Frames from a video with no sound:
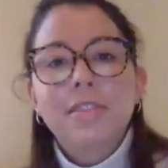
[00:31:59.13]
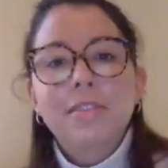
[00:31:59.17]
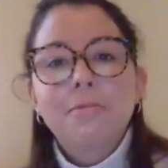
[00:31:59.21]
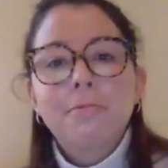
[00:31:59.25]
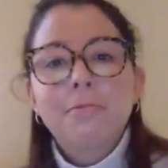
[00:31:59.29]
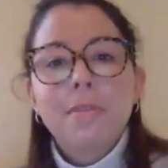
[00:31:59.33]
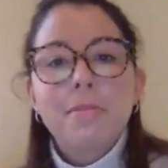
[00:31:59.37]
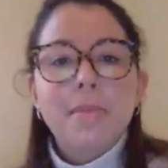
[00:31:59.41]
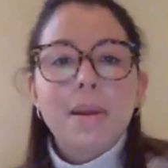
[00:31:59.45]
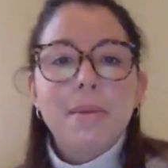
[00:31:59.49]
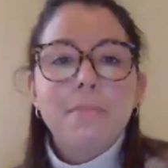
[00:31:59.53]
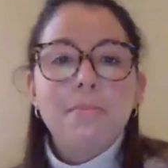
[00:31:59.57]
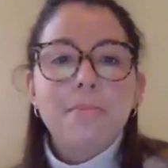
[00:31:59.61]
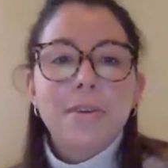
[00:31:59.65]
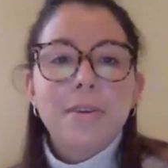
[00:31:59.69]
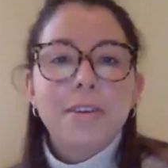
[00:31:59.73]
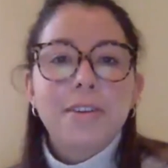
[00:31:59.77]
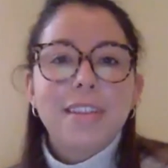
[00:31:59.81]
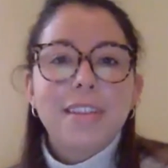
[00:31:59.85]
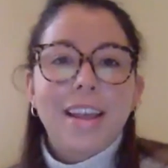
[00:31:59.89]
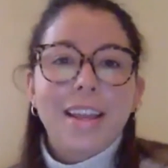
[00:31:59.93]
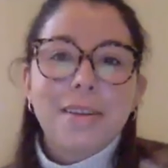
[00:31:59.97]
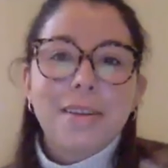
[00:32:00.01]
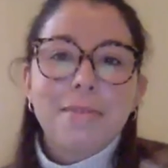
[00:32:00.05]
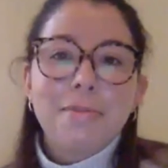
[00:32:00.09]

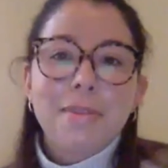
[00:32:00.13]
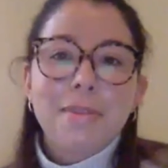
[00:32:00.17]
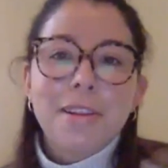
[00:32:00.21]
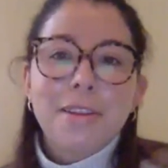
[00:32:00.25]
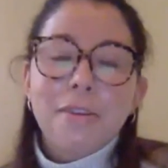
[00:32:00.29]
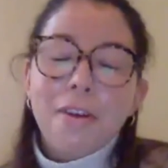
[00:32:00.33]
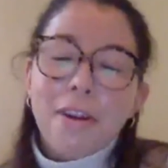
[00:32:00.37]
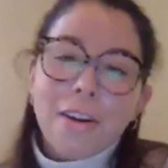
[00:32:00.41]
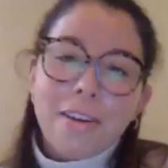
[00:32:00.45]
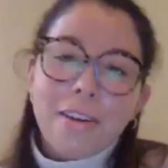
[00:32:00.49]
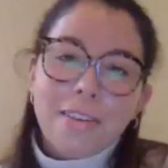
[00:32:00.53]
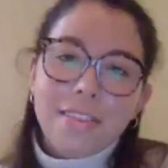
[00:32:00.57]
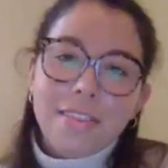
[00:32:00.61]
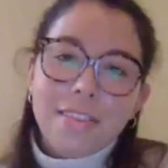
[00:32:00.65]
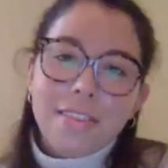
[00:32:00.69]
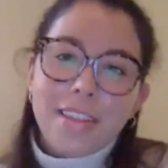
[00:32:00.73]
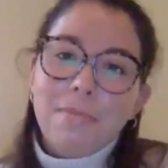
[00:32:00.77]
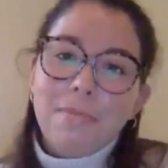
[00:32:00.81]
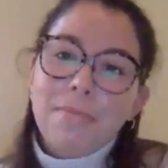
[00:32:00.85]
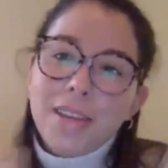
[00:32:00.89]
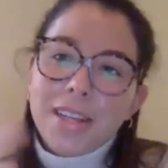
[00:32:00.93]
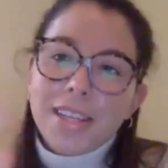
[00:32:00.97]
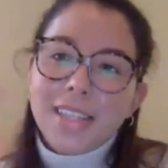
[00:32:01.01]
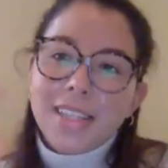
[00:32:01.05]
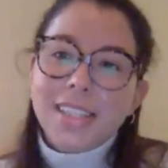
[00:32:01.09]
Remember, when you are on
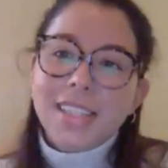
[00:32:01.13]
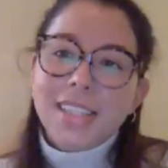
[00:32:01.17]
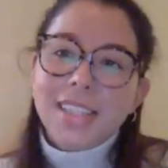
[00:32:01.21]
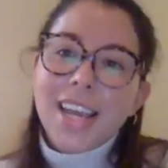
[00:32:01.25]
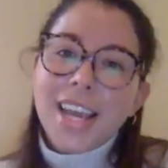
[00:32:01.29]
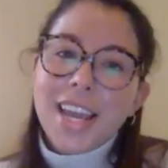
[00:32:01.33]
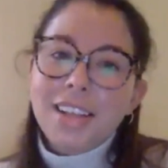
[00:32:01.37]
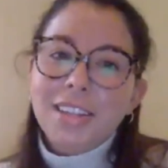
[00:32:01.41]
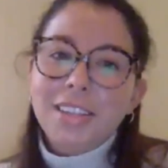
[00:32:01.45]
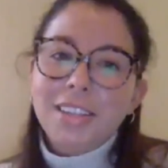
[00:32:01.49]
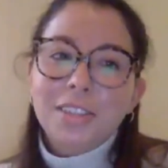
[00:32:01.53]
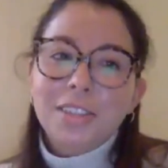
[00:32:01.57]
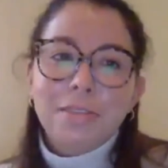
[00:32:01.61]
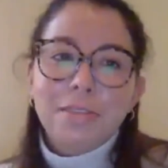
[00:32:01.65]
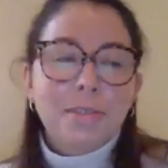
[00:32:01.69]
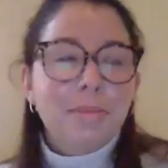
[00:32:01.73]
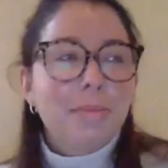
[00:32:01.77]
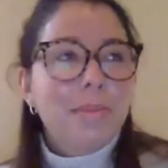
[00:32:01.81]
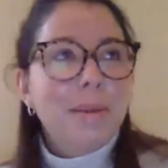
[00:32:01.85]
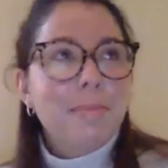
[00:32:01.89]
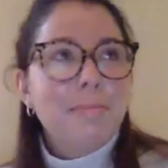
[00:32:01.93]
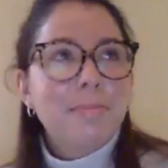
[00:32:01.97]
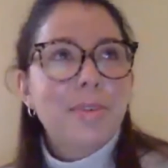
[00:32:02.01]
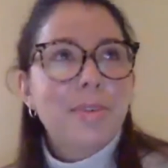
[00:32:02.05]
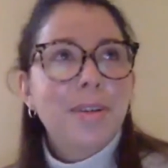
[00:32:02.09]
that big stage,
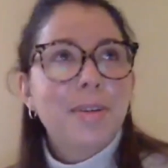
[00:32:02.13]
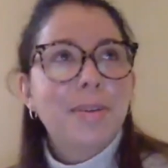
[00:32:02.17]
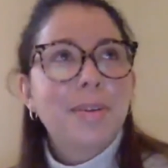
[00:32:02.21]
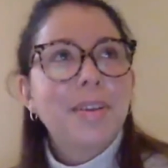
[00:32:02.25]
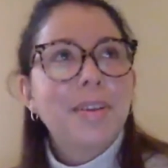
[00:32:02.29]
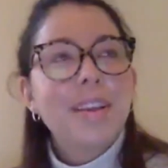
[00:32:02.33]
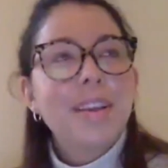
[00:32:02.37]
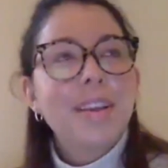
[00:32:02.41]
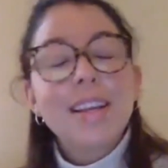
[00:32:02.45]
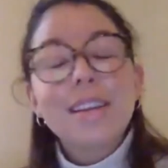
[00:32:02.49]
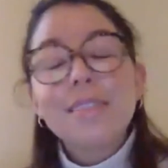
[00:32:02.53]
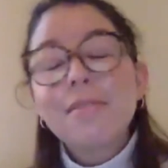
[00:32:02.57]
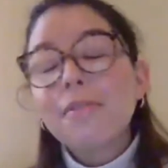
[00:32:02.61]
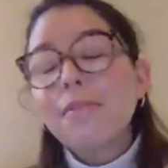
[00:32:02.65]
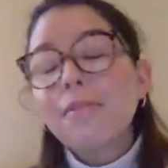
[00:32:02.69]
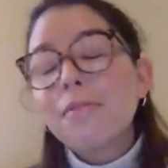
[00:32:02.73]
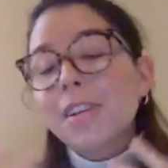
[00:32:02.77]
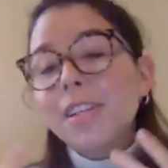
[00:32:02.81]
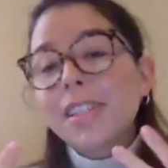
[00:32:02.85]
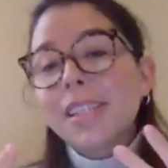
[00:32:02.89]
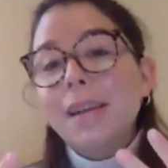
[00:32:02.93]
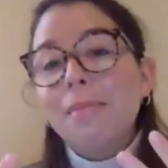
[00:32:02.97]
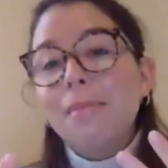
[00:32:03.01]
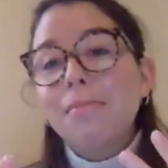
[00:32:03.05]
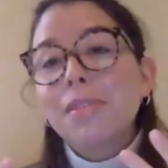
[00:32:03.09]
remember, for
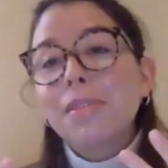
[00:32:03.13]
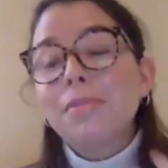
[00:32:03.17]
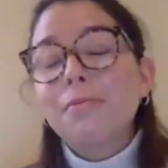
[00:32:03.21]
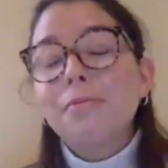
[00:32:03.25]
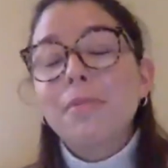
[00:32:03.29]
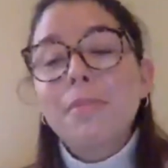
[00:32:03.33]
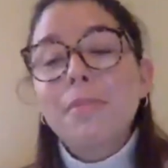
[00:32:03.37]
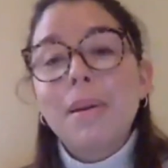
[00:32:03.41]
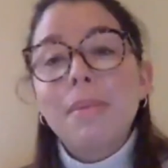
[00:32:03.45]
example,